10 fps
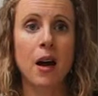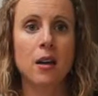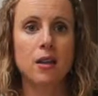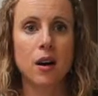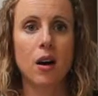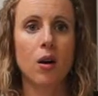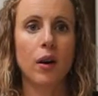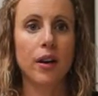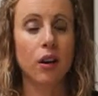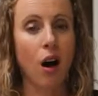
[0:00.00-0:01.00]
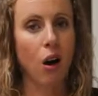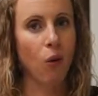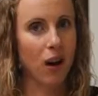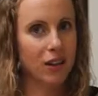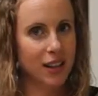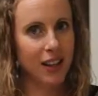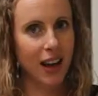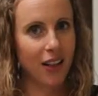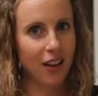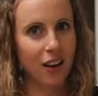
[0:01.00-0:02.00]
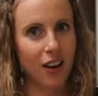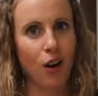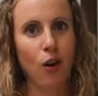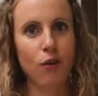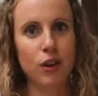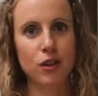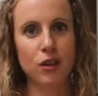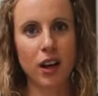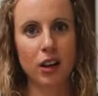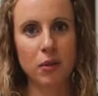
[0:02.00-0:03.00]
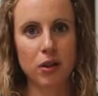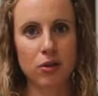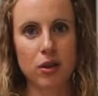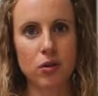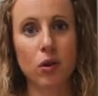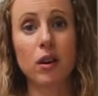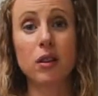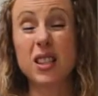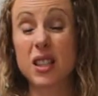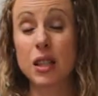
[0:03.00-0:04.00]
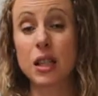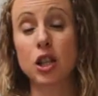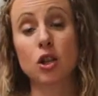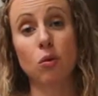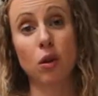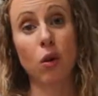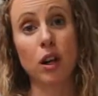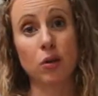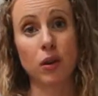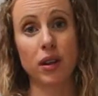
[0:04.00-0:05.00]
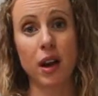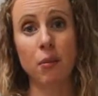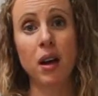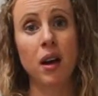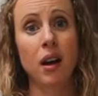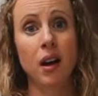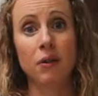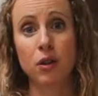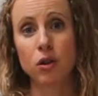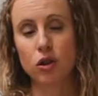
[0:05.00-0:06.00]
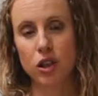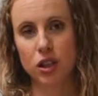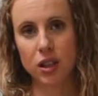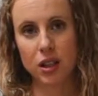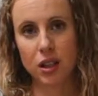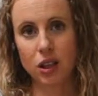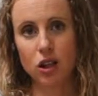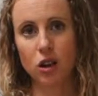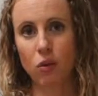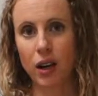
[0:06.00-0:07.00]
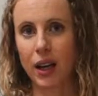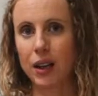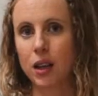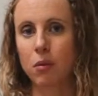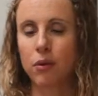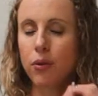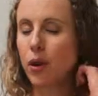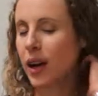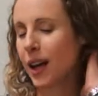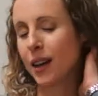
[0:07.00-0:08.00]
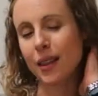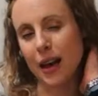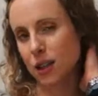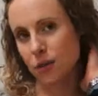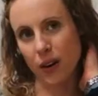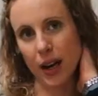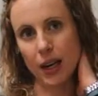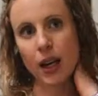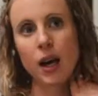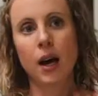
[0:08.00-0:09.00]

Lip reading: So you'll all walk together over to the elementary school, or at least the teacher will walk with them. If the nutritionist and intern want to get there beforehand, that's fine.